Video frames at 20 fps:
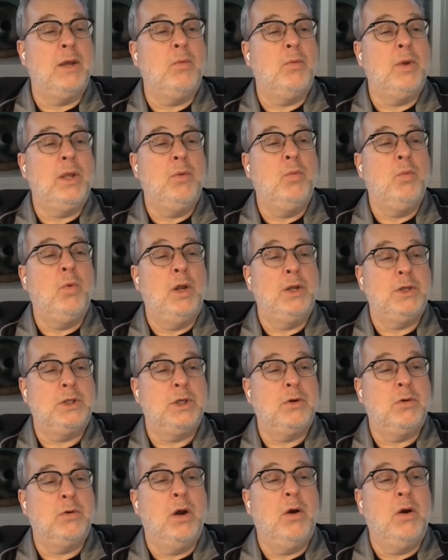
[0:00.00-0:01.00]
that we want
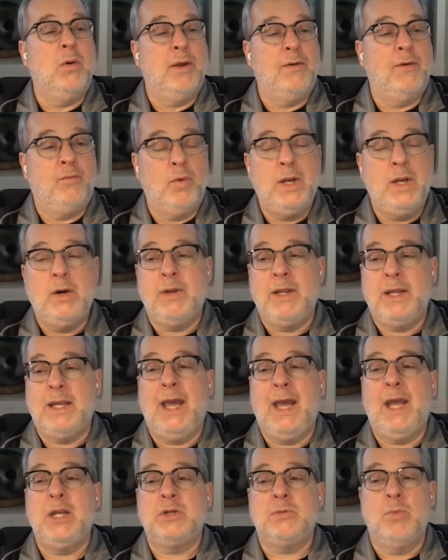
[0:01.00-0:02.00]
to grow if we don't
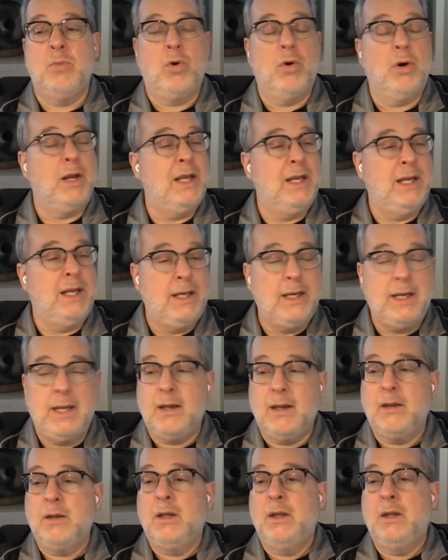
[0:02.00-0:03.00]
engage more in India.